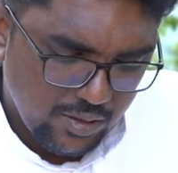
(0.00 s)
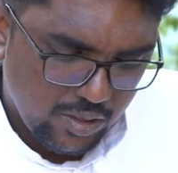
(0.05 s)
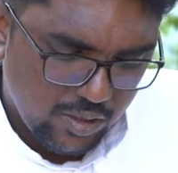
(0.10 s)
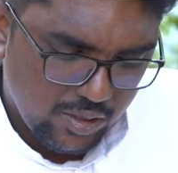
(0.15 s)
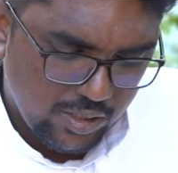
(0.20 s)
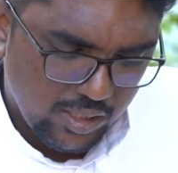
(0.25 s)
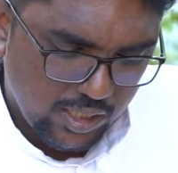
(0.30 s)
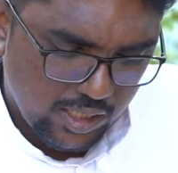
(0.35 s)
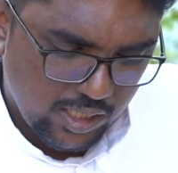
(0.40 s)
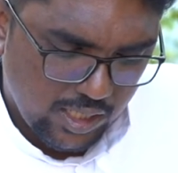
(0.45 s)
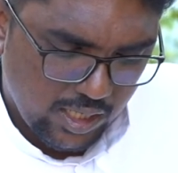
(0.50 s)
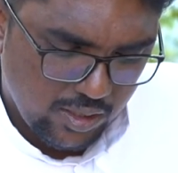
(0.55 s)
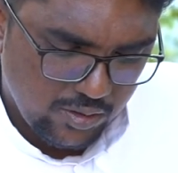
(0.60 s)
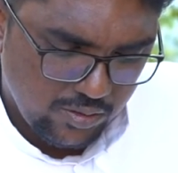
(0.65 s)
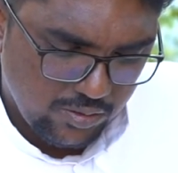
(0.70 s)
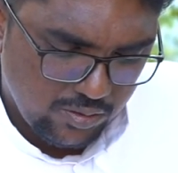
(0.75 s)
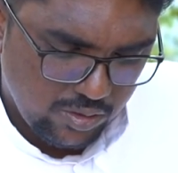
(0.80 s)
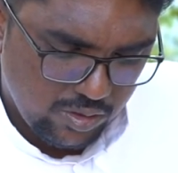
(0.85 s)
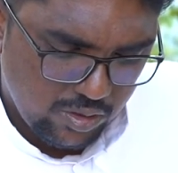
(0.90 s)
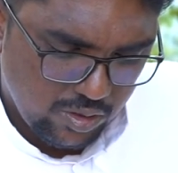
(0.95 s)
On
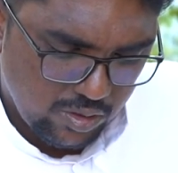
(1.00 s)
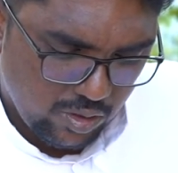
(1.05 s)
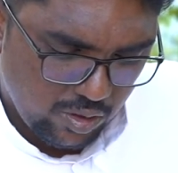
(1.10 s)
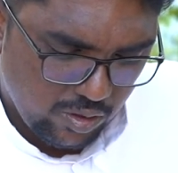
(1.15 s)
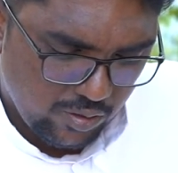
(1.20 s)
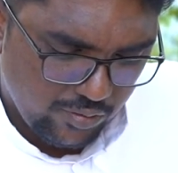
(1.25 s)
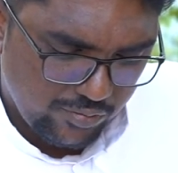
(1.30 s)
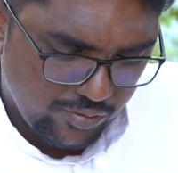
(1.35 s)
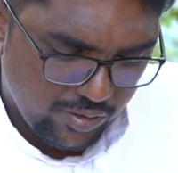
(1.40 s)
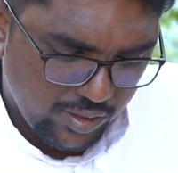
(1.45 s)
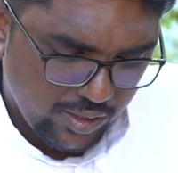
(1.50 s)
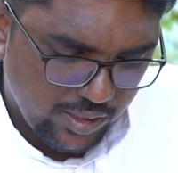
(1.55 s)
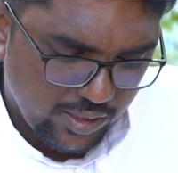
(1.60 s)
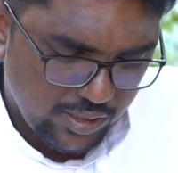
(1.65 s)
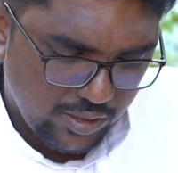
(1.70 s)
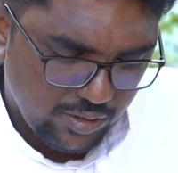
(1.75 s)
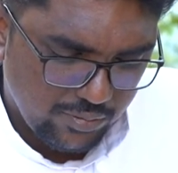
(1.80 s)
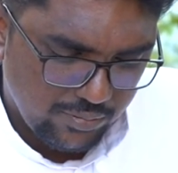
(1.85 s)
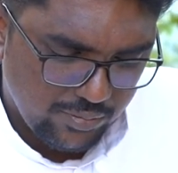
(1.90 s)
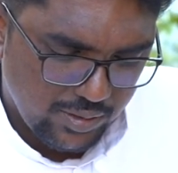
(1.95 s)
account of her
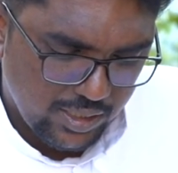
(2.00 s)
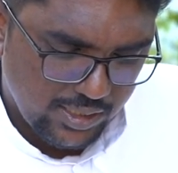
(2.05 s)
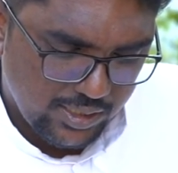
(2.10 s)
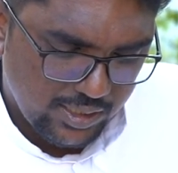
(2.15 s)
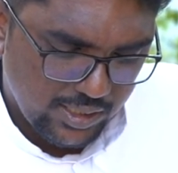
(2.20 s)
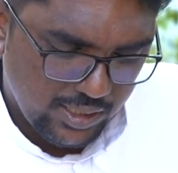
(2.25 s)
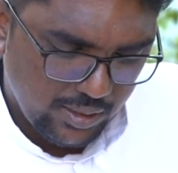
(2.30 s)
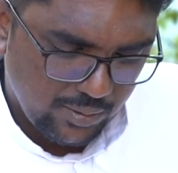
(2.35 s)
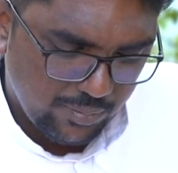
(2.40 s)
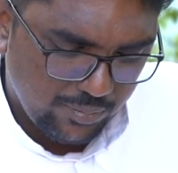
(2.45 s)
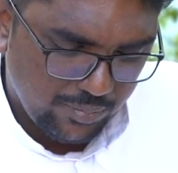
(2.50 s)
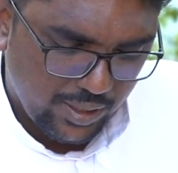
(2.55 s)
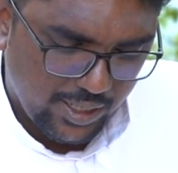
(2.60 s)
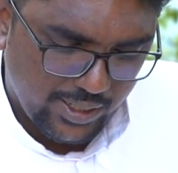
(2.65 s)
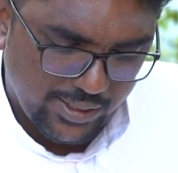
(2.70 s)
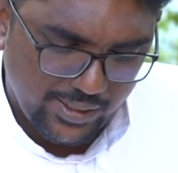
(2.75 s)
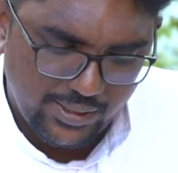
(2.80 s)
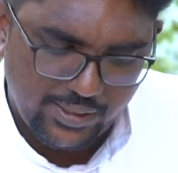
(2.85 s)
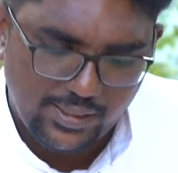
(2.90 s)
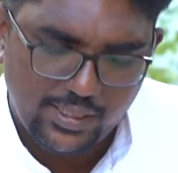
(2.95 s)
humility,
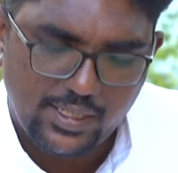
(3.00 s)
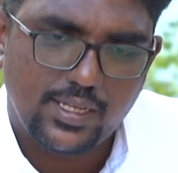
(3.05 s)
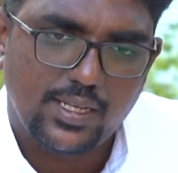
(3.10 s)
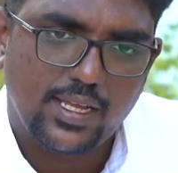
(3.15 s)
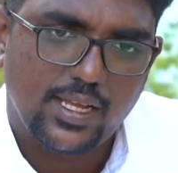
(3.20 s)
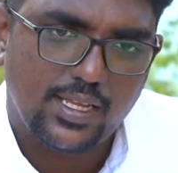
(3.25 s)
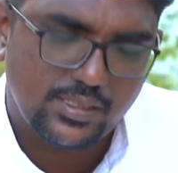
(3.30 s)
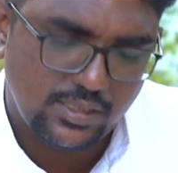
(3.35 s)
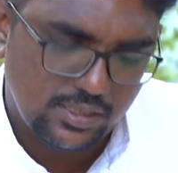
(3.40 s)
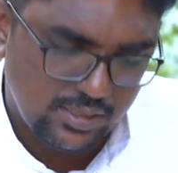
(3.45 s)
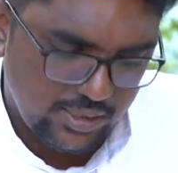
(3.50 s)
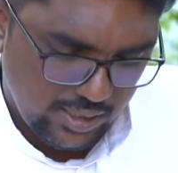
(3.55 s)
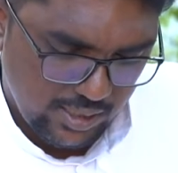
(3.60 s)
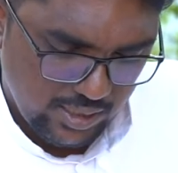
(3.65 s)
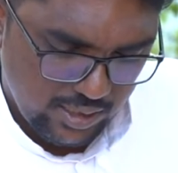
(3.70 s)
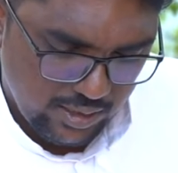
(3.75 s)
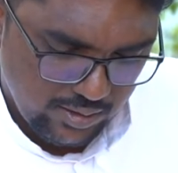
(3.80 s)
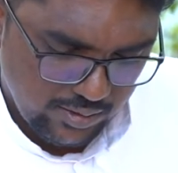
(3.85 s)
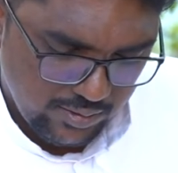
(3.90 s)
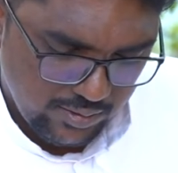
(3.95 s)
piety, and zeal,